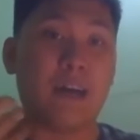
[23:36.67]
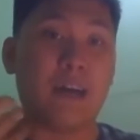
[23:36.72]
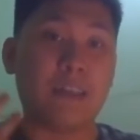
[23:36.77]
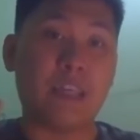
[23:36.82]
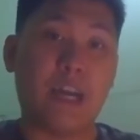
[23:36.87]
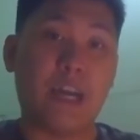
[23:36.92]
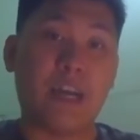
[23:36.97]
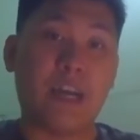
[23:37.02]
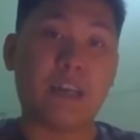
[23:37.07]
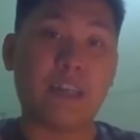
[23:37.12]

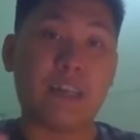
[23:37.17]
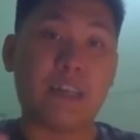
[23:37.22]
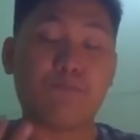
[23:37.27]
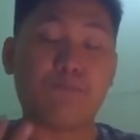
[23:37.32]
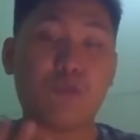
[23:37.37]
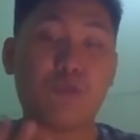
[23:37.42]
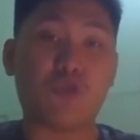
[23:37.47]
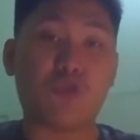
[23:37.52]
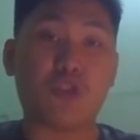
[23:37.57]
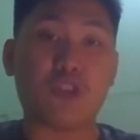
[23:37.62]
young and
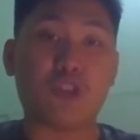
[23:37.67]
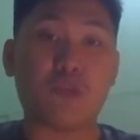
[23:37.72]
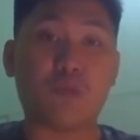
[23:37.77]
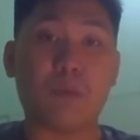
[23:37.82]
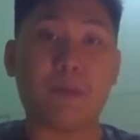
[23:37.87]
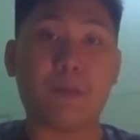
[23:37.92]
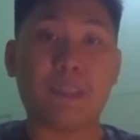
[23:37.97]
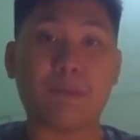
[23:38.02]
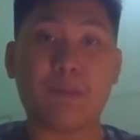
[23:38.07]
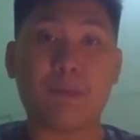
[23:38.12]
future
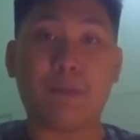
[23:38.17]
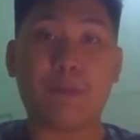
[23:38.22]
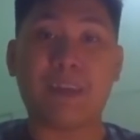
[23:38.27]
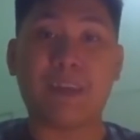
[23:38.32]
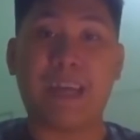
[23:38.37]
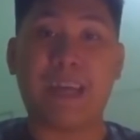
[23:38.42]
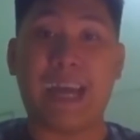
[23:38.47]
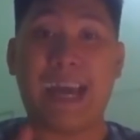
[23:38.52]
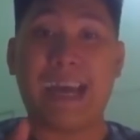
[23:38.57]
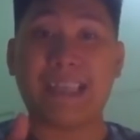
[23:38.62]
swimmers,
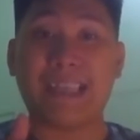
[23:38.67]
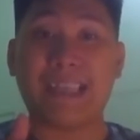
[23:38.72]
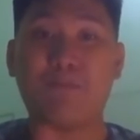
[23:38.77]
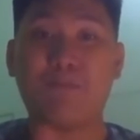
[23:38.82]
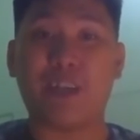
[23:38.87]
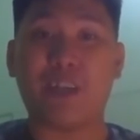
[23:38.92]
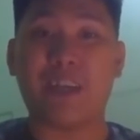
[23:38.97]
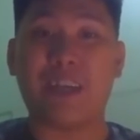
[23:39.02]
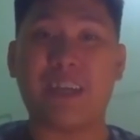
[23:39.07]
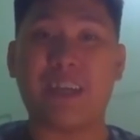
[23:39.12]
maybe ask
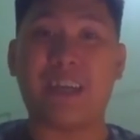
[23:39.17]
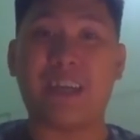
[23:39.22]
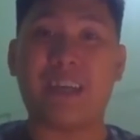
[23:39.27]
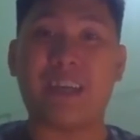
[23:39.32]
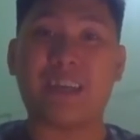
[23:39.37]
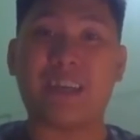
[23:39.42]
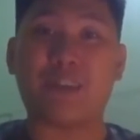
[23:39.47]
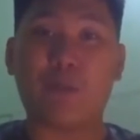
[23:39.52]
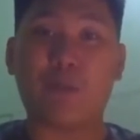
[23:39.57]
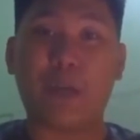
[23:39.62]
for
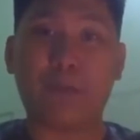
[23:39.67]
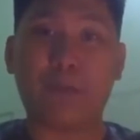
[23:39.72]
a